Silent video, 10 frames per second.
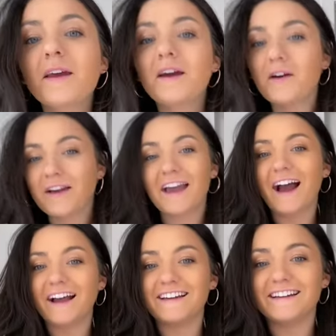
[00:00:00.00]
Okay,
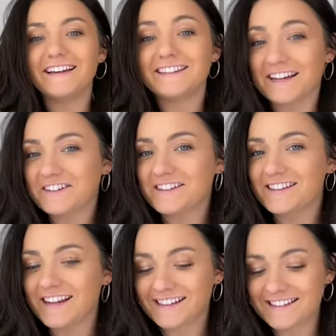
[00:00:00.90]
hi. It's actually the
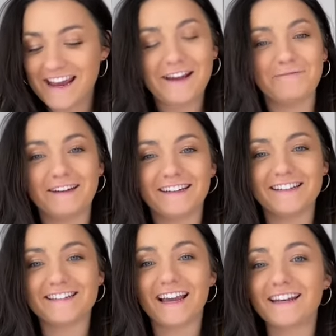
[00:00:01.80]
next day
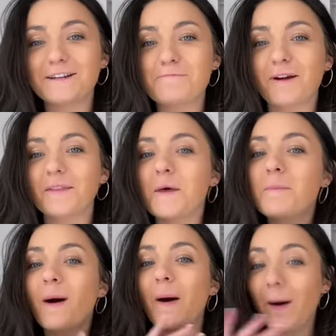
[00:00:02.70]
because I ended up wearing
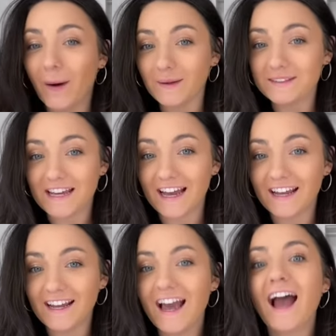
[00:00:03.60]
them all
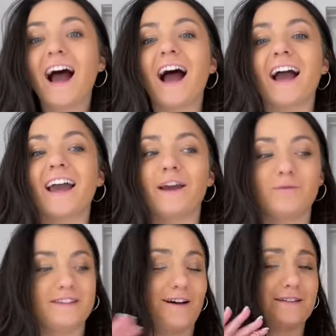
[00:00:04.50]
day. I was
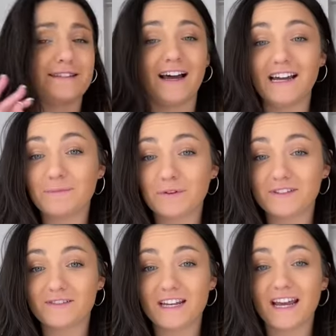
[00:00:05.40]
outside most
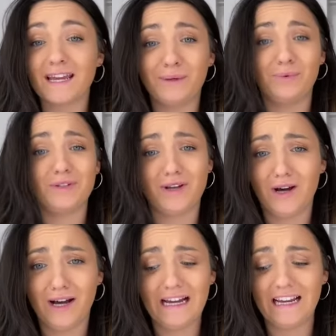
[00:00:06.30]
of the day. It was
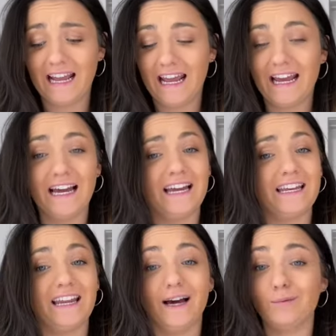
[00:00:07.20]
hot and
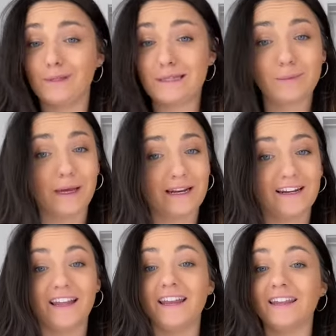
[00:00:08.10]
I was sweating,
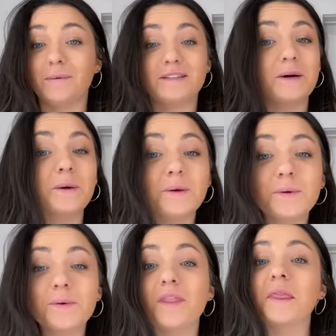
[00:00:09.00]
and let me tell
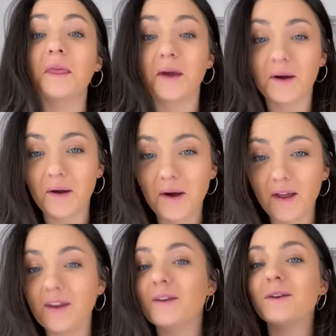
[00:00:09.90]
you, they hung on.
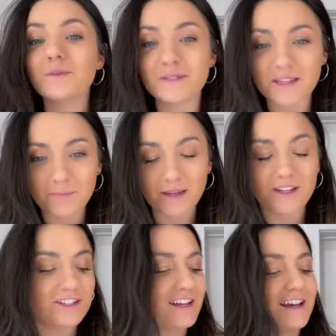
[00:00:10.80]
No slippage.